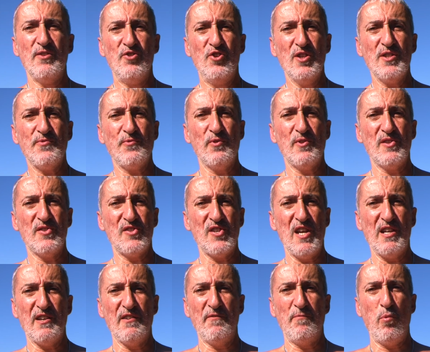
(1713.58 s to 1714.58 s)
just for the
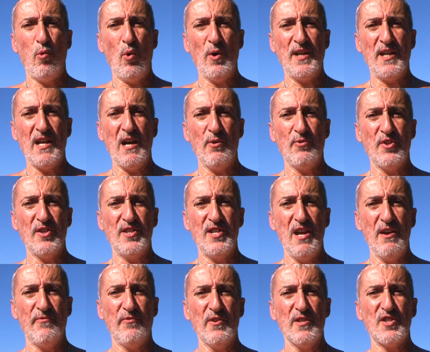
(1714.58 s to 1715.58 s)
sake of pointing out the
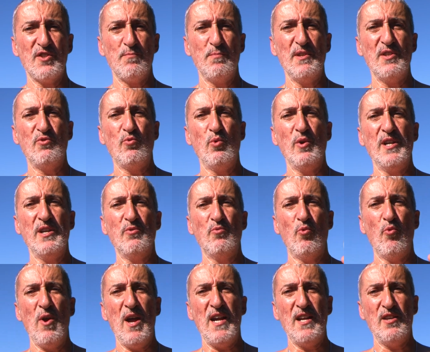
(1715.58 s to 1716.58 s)
difference
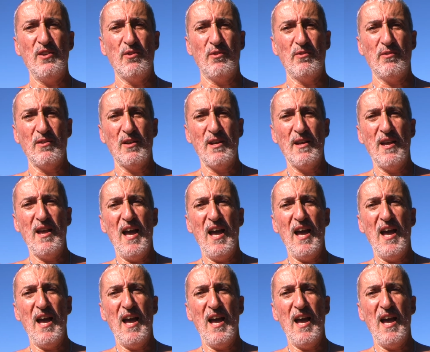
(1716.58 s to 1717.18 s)
between radial